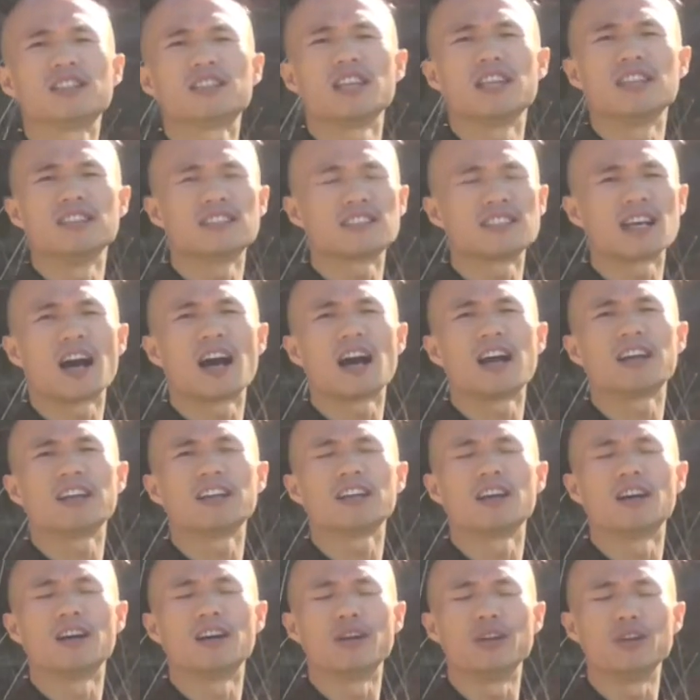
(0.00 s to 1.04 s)

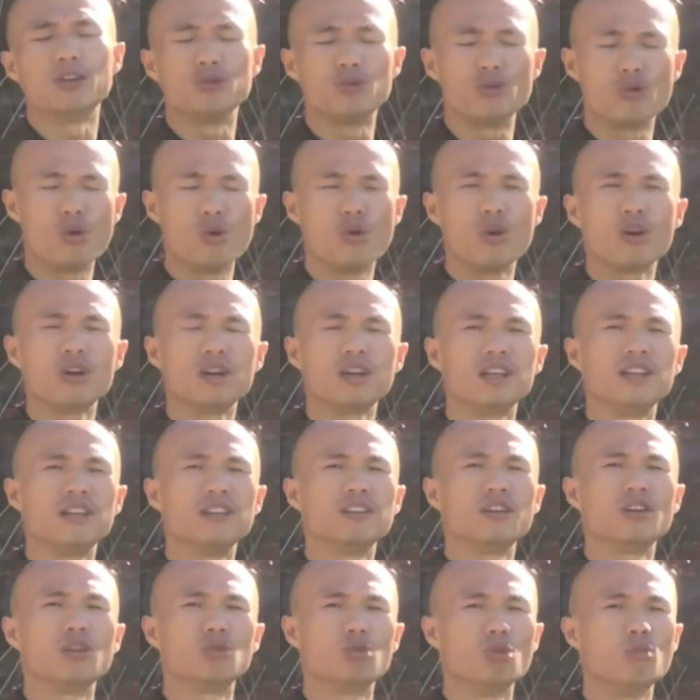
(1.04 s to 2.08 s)
inside, uh, indoor,
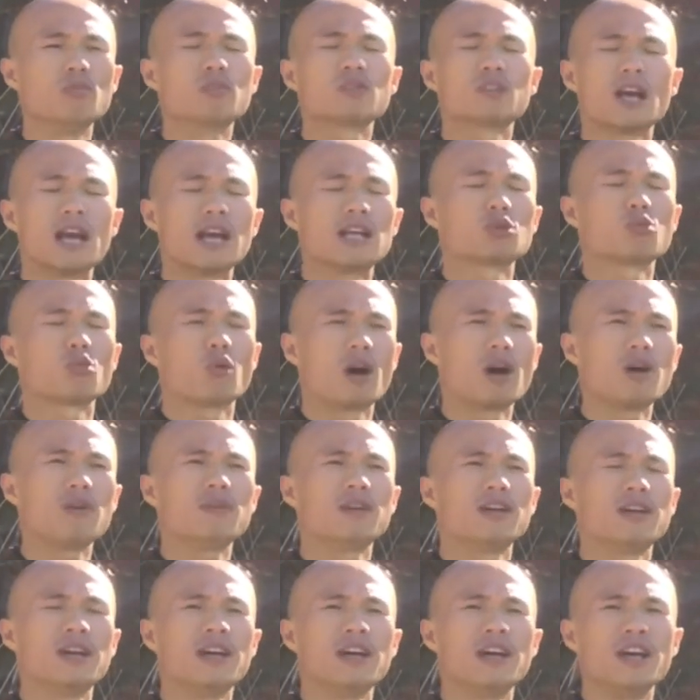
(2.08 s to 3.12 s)
in the rooms as well,
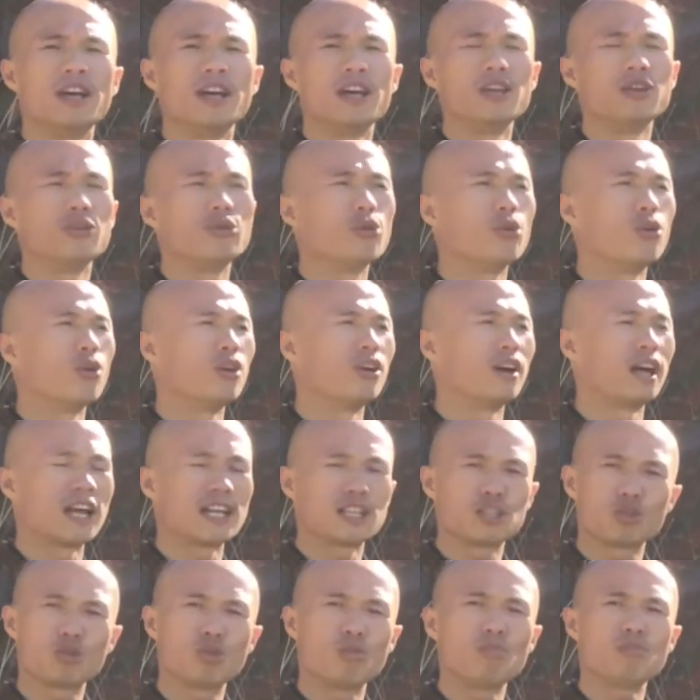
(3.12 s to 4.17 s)
in your
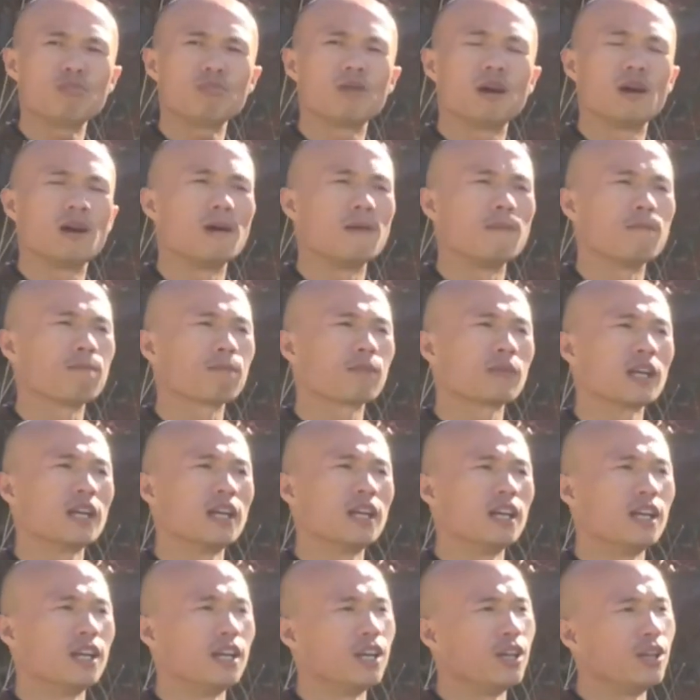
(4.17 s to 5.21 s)
guest room. Um,
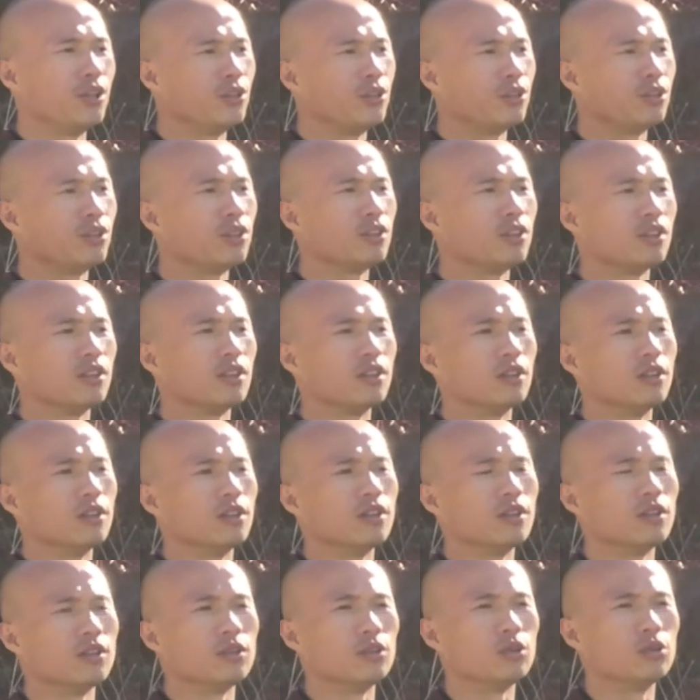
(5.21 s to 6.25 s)
in
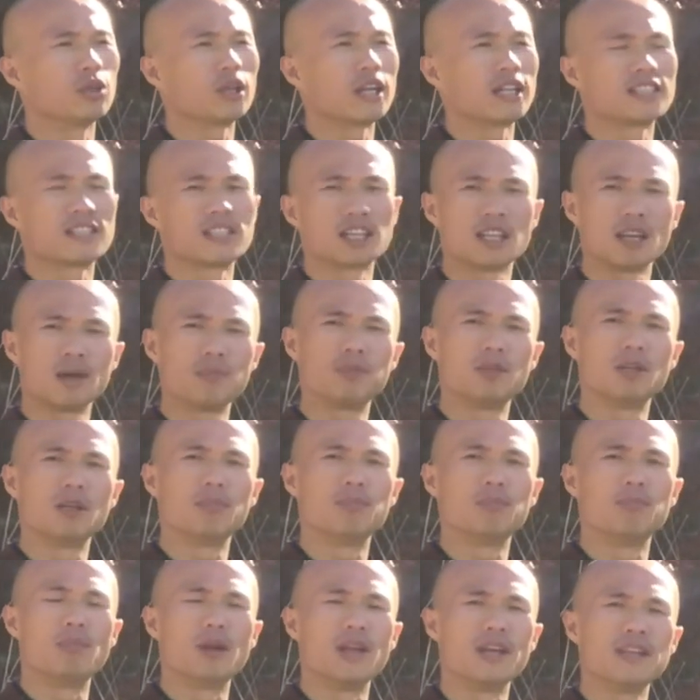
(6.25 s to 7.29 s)
the, you can set up the
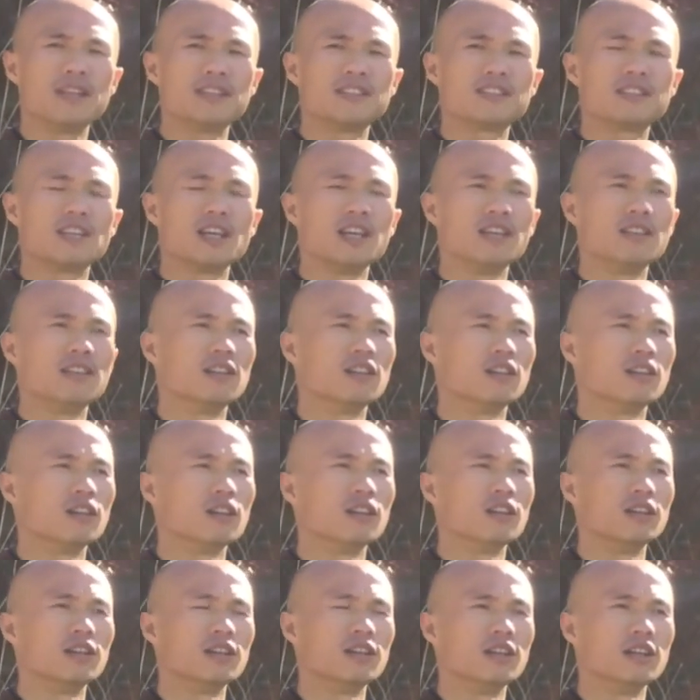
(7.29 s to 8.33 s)
place in the
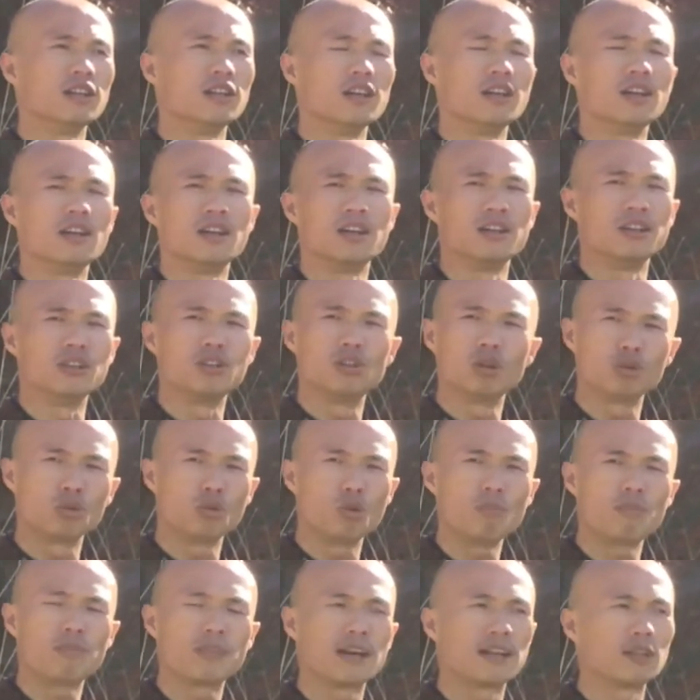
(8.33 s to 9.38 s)
uh, in the
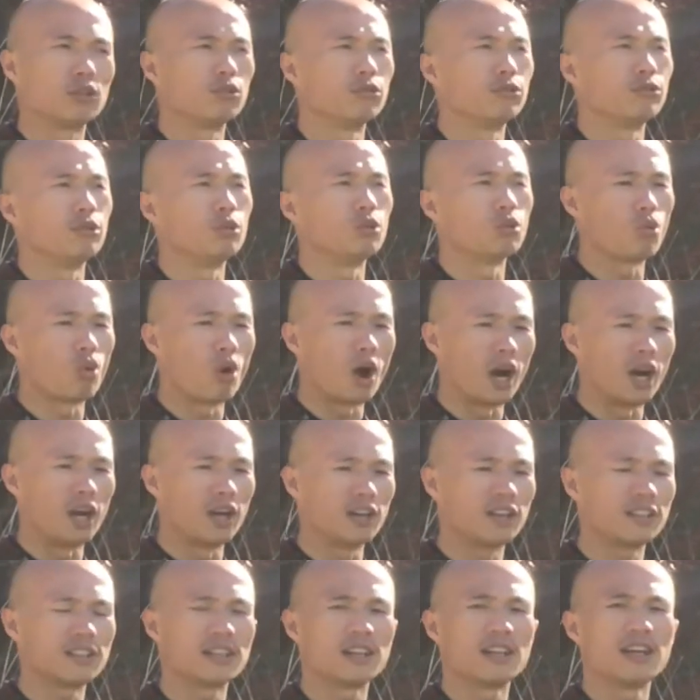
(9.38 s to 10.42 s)
room that you feel quiet